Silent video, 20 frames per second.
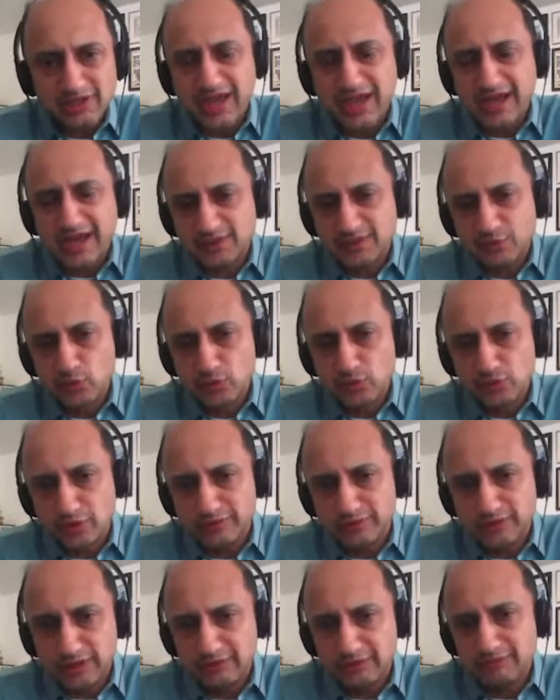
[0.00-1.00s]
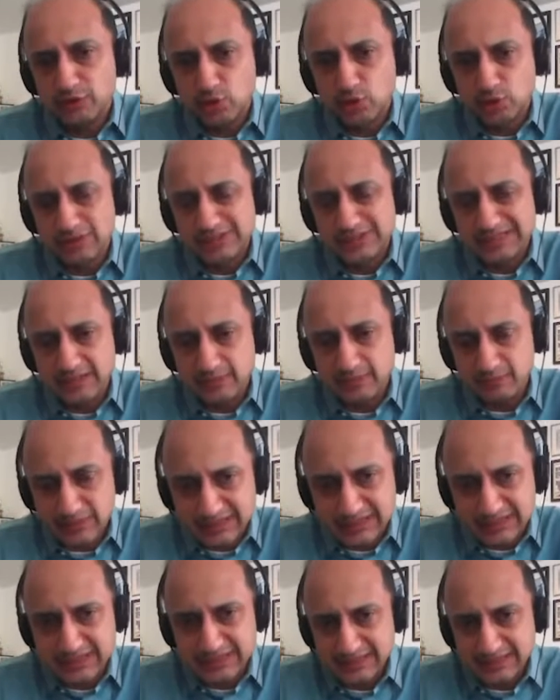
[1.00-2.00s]
cash flows of individuals and
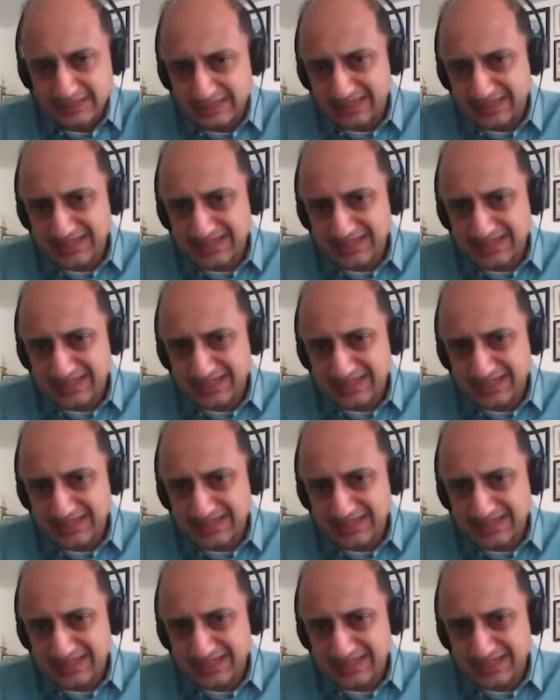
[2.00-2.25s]
businesses.